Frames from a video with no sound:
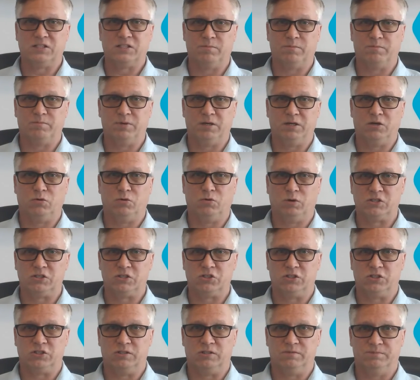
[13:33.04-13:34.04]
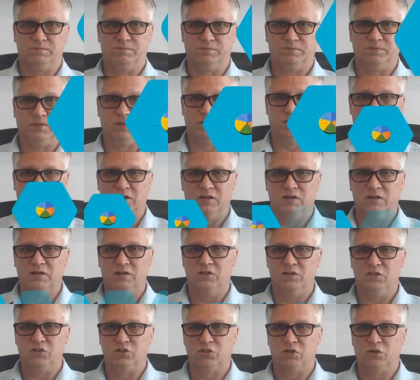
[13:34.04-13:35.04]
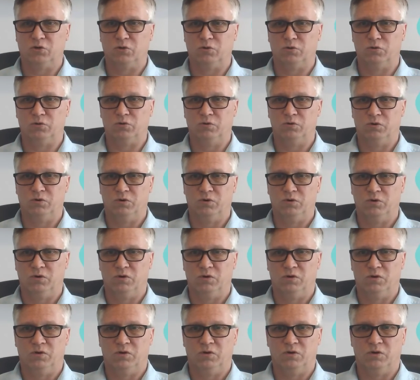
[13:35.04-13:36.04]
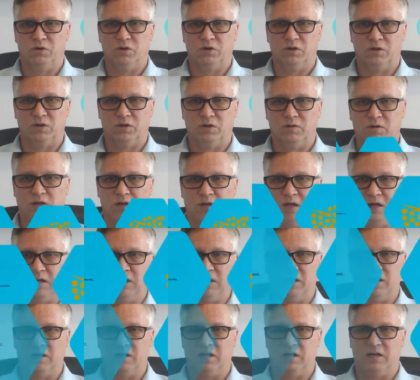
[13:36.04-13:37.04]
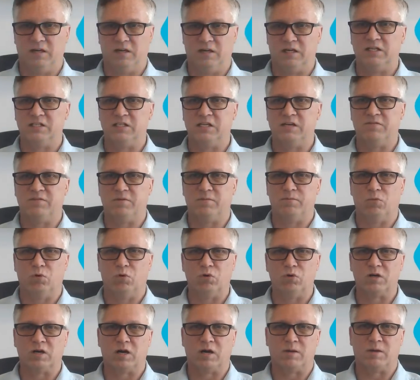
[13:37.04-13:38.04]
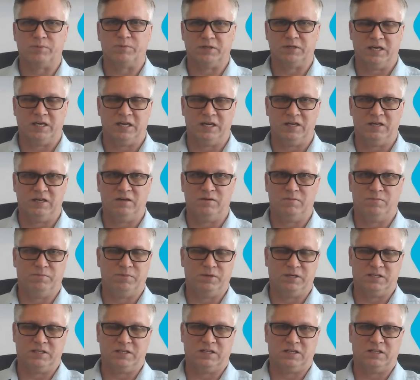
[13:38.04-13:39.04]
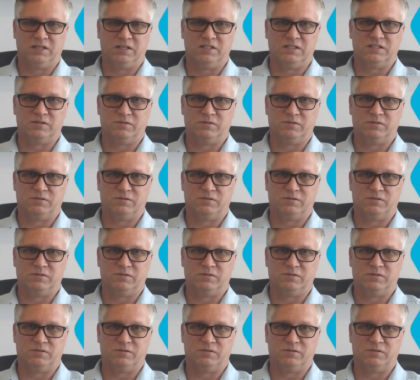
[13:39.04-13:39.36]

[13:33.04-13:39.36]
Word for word: the big question. So and, and, and it gets even more complicated because